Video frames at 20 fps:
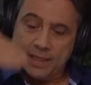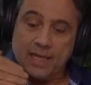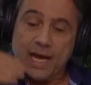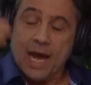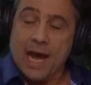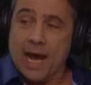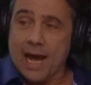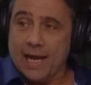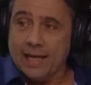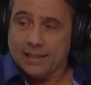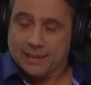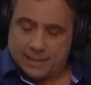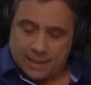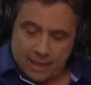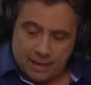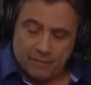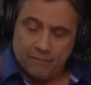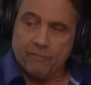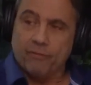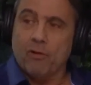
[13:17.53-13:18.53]
heights
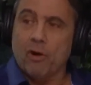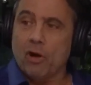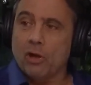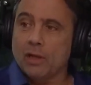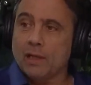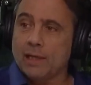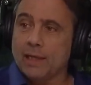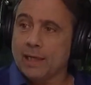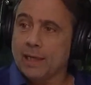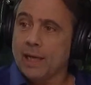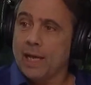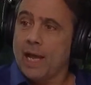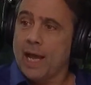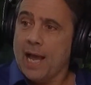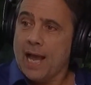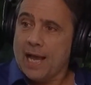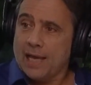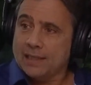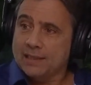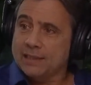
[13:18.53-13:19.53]
and falling
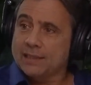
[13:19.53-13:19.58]
as